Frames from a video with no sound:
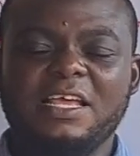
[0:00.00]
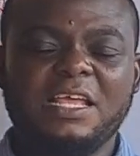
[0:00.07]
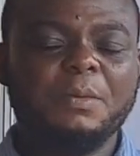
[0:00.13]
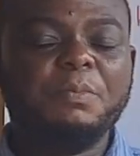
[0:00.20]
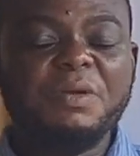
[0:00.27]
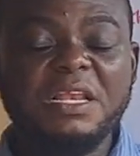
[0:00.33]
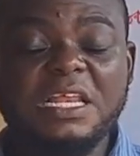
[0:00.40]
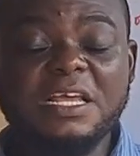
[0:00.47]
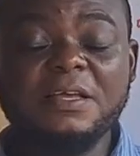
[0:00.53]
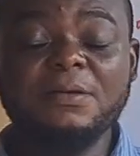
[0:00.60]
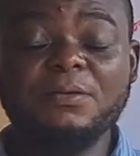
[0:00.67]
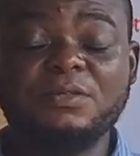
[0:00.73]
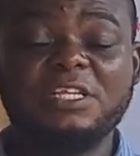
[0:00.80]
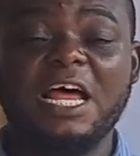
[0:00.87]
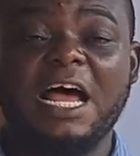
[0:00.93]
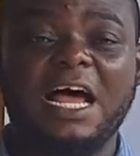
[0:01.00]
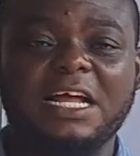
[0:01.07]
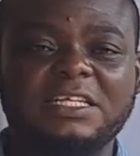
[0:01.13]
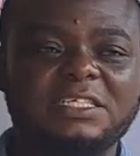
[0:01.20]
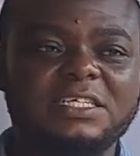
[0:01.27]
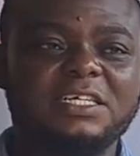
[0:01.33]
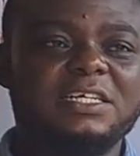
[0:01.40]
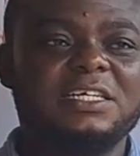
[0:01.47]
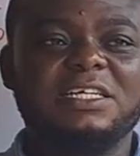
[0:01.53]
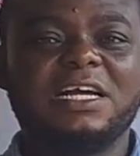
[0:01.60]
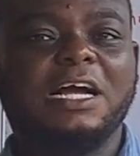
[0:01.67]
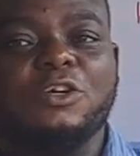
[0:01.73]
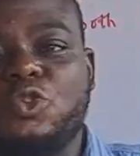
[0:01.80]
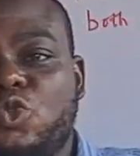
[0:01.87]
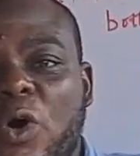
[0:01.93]
He believes that he
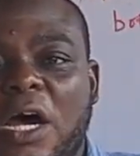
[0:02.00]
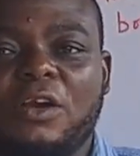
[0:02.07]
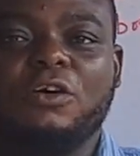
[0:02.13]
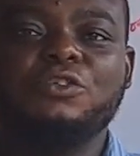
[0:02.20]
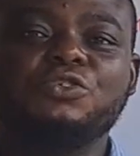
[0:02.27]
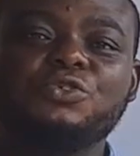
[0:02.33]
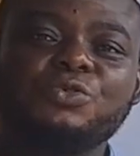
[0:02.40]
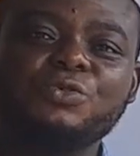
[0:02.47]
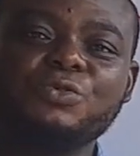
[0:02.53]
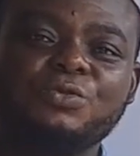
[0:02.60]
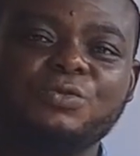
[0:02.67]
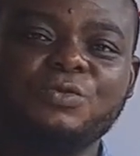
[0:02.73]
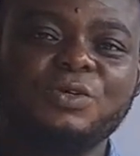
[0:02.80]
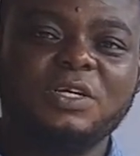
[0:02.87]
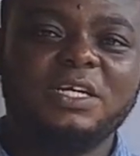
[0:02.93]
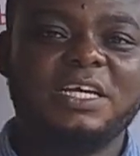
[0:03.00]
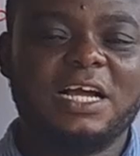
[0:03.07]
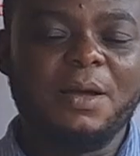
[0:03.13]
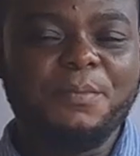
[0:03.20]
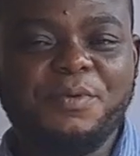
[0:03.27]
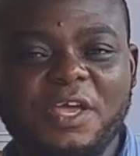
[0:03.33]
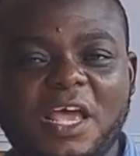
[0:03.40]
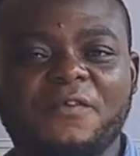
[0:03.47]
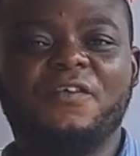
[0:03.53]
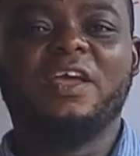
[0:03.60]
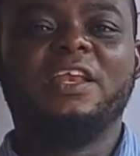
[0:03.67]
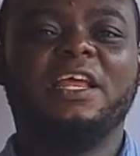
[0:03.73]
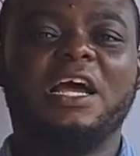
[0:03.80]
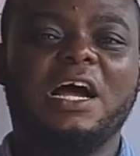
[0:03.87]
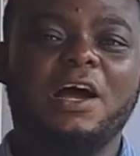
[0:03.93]
can do and undo. He can behave
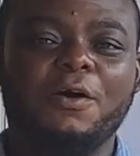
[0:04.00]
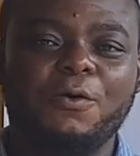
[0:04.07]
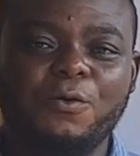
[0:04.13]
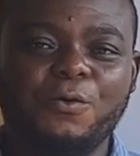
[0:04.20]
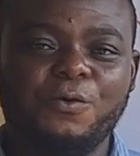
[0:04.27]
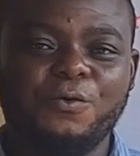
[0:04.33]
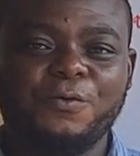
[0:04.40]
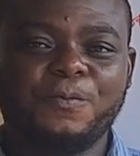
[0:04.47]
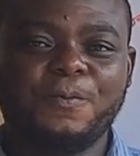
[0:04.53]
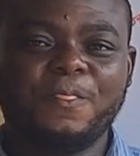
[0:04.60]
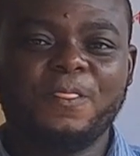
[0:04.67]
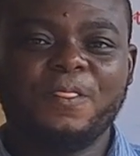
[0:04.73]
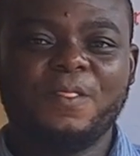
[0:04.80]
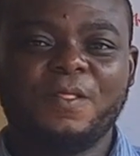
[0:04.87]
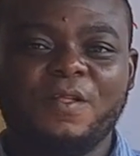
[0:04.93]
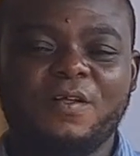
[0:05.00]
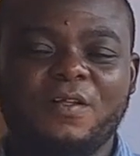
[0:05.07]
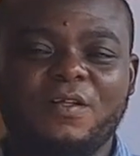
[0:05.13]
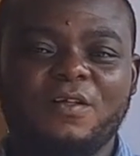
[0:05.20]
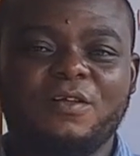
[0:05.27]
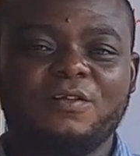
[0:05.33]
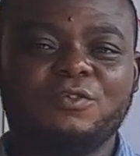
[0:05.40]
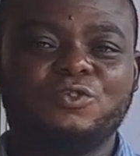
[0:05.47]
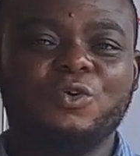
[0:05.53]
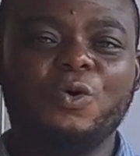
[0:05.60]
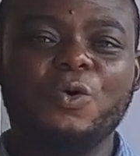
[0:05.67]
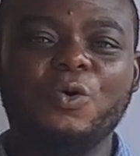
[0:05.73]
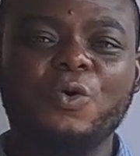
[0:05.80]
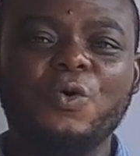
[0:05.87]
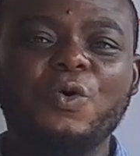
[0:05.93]
anyhow.
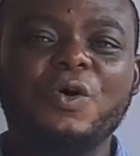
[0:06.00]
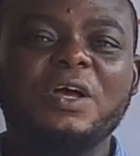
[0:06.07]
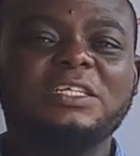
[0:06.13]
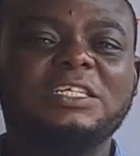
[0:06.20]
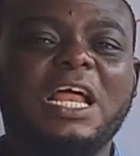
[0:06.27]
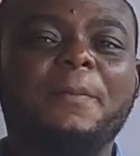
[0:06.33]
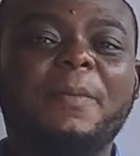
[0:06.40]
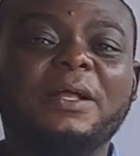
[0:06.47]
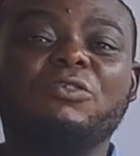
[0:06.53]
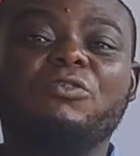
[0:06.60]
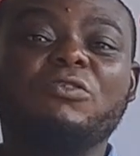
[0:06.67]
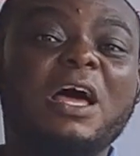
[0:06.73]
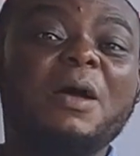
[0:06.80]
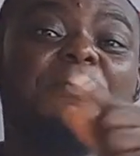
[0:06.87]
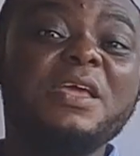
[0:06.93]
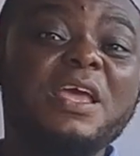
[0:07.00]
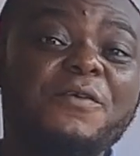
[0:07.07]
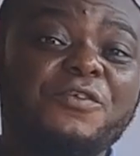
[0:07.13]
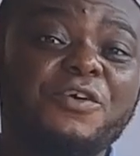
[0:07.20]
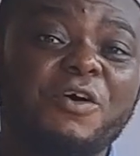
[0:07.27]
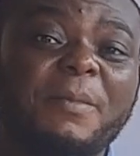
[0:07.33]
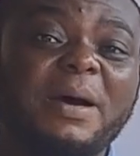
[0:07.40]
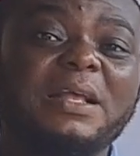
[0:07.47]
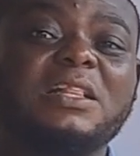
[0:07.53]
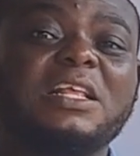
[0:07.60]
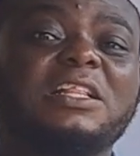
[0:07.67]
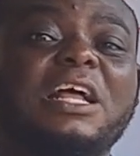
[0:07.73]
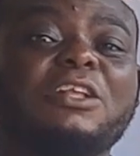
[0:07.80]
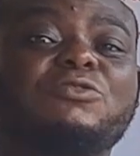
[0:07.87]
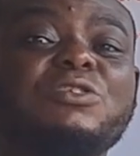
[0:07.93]
So that particular behavior might
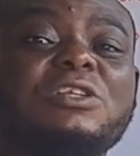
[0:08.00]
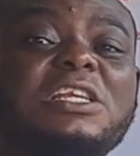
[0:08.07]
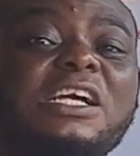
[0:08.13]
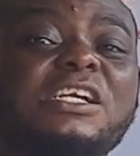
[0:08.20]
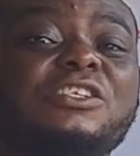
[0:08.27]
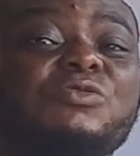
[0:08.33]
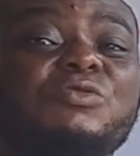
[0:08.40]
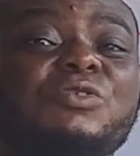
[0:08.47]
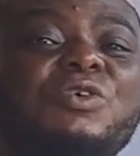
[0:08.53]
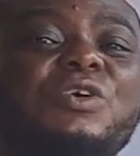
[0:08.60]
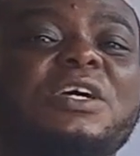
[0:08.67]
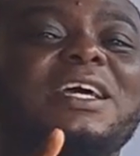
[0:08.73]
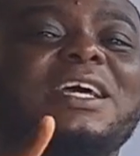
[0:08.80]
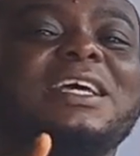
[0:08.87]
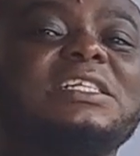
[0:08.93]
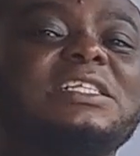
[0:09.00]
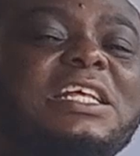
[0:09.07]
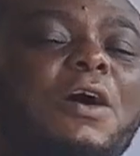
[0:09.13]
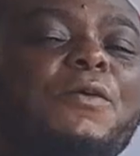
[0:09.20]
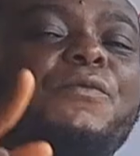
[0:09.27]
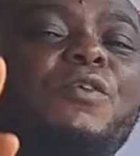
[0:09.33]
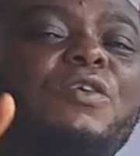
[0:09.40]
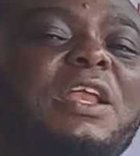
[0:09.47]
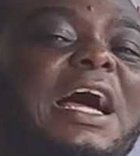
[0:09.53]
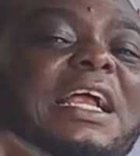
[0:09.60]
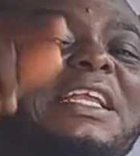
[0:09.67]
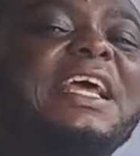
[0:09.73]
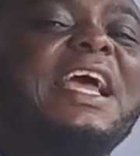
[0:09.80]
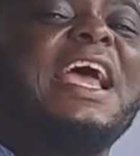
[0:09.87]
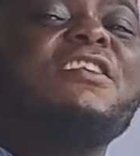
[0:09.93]
later lead to his downfall
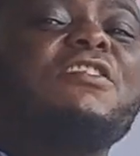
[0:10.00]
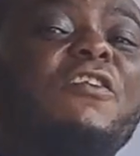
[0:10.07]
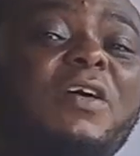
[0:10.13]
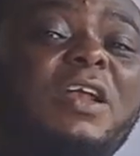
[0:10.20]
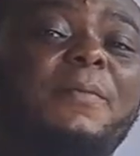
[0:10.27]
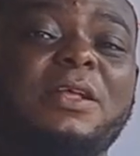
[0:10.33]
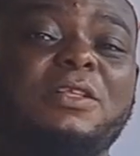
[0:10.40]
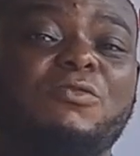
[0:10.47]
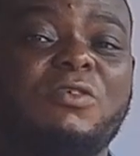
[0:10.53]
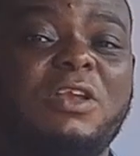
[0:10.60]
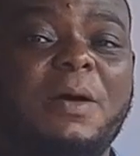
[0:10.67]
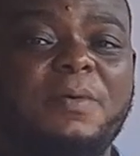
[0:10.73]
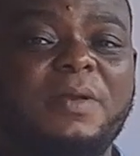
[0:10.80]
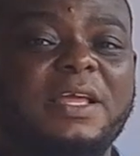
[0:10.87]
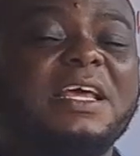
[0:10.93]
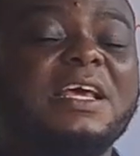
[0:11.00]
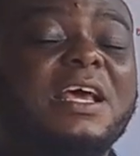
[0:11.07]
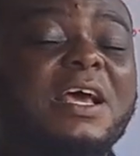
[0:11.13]
at the end of that particular play.